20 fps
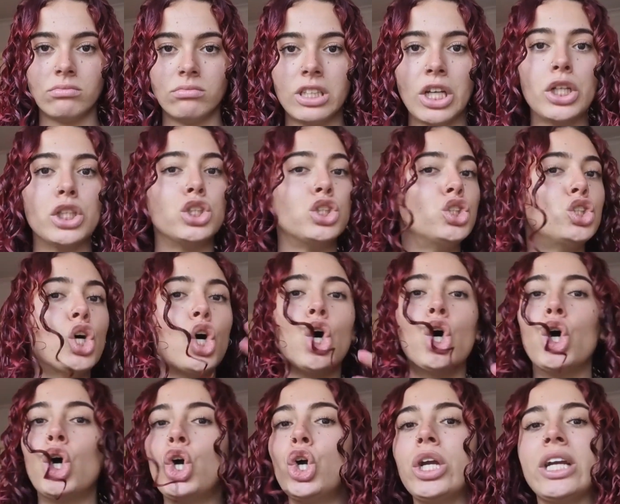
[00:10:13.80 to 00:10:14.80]
There is
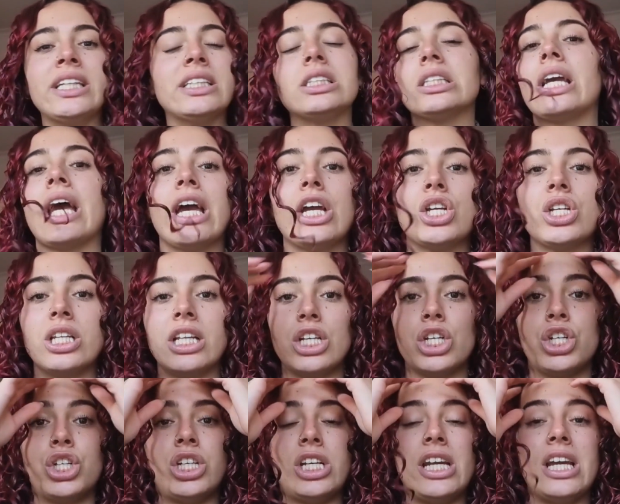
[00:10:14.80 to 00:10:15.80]
no indication that
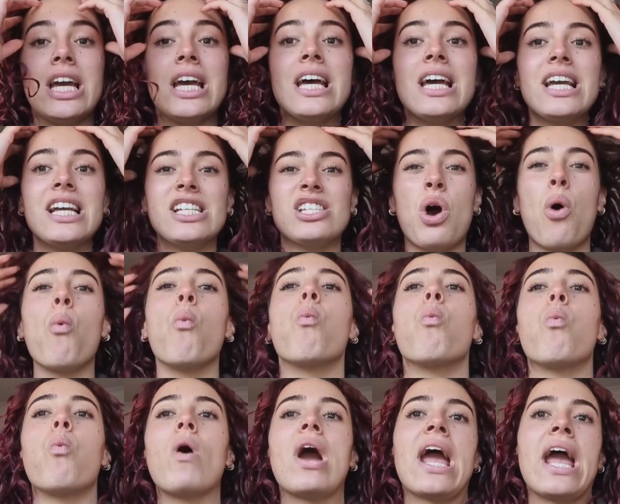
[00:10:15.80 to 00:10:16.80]
she is
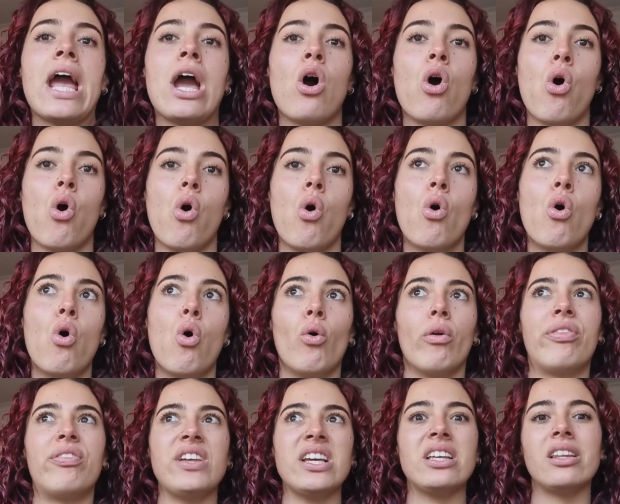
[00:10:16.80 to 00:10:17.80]
aware or
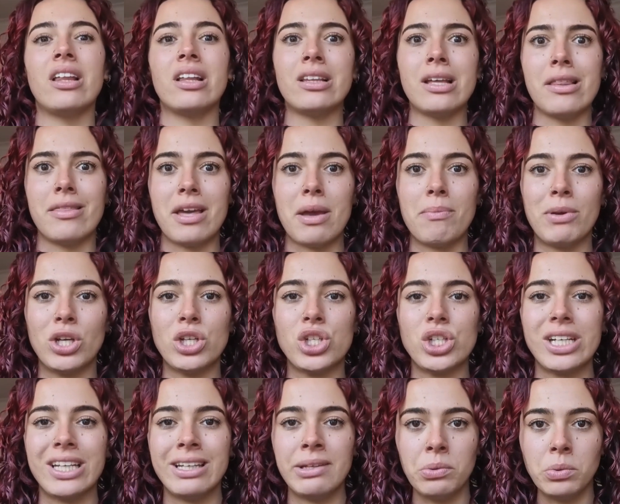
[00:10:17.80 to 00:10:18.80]
thinking that they're there because
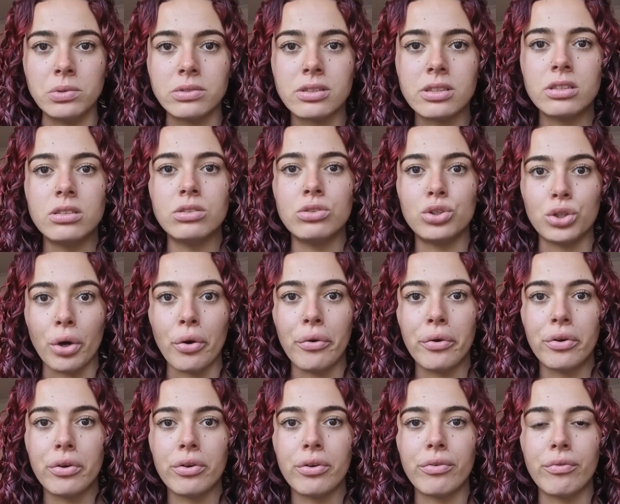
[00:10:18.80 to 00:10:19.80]
she killed Joe,
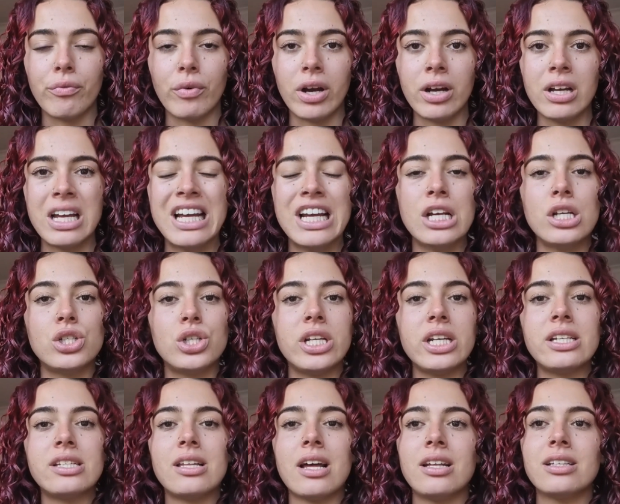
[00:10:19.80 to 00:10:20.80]
right?
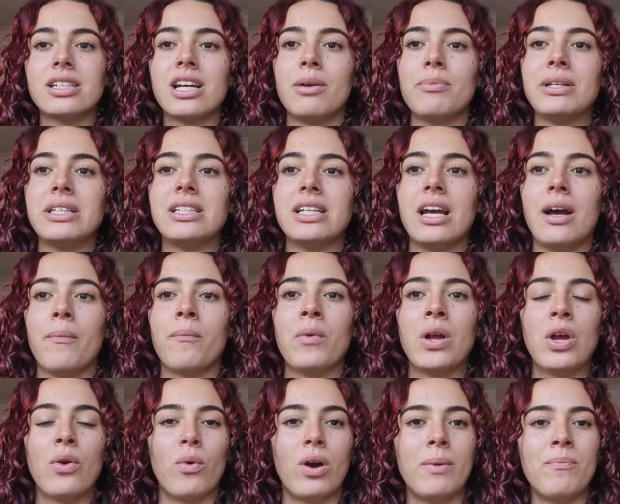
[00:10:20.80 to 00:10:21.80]
She starts coming down,
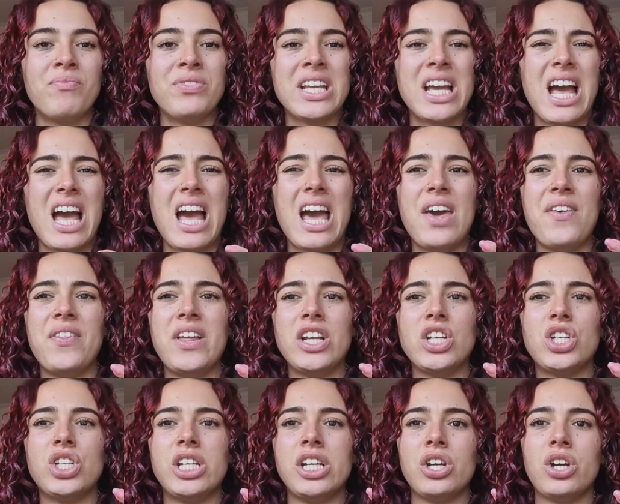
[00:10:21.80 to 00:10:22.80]
right? And then
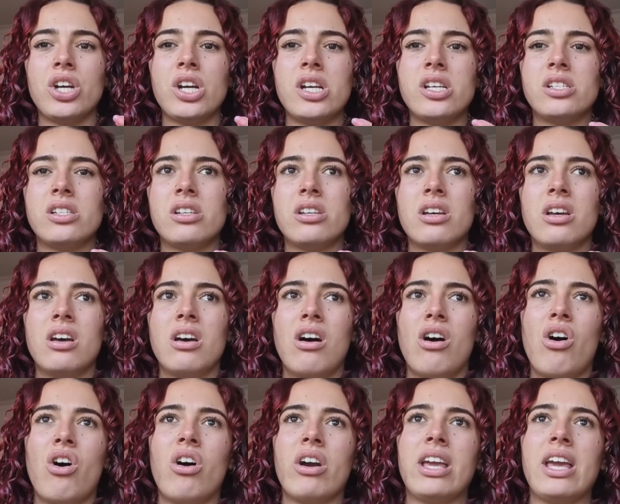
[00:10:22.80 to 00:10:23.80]
she goes,
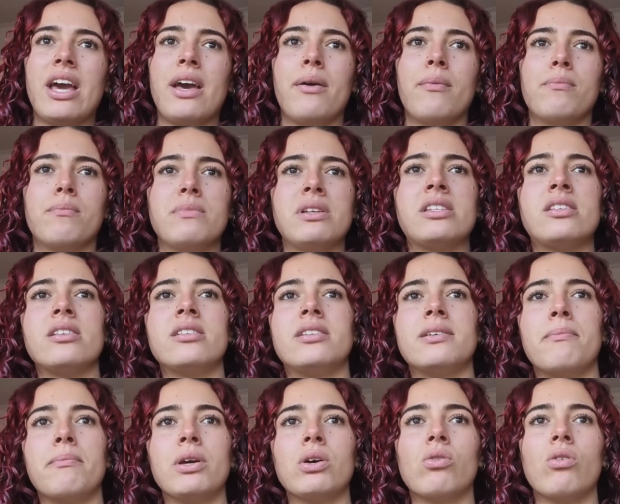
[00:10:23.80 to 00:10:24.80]
oh yeah, Mr.
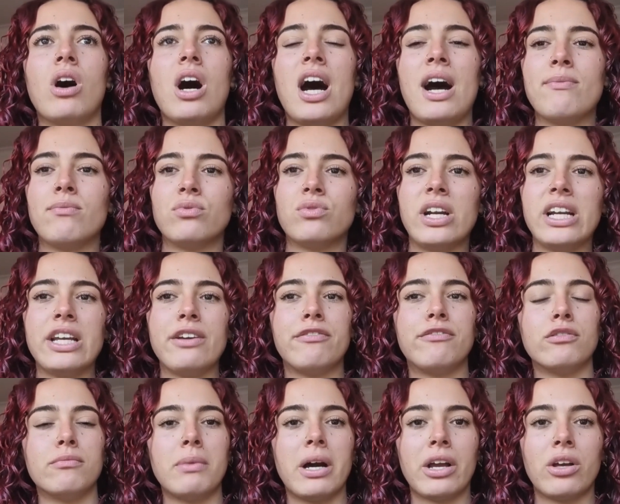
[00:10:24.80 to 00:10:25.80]
DeMille, I'm ready
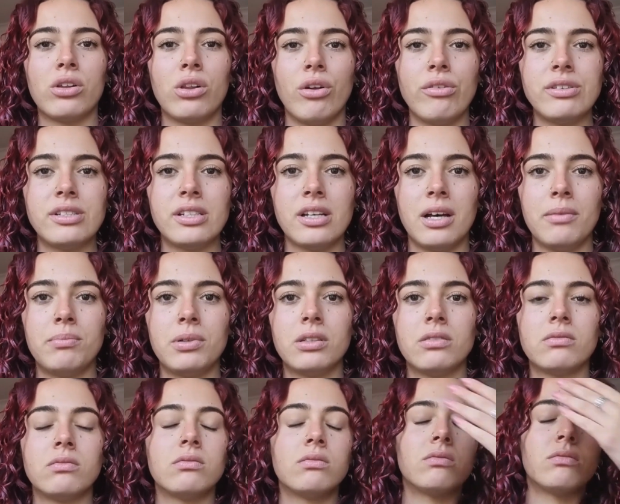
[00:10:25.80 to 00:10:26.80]
for my close-up.
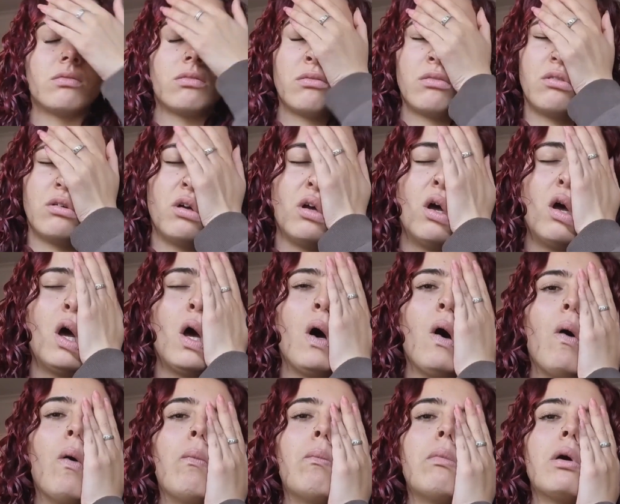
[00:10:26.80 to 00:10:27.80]

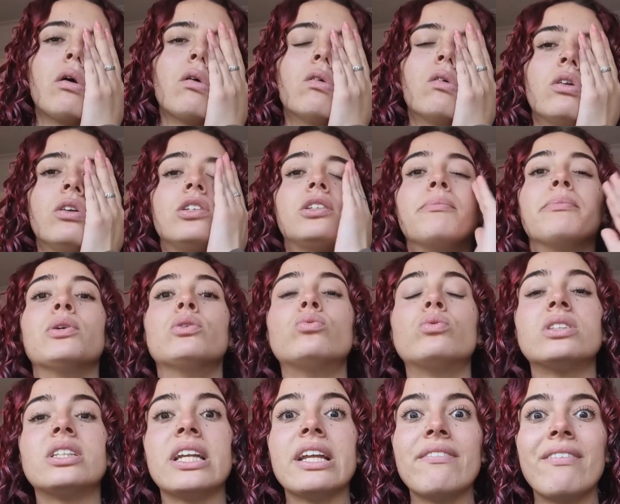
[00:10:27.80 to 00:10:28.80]
Oh my God, DeMille
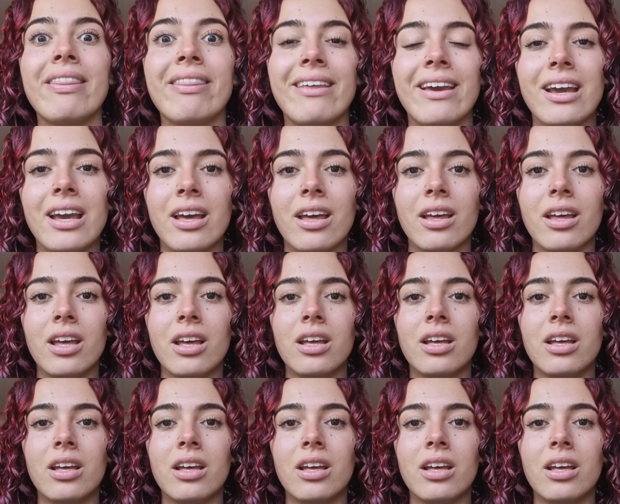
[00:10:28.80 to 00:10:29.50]
wasn't even there.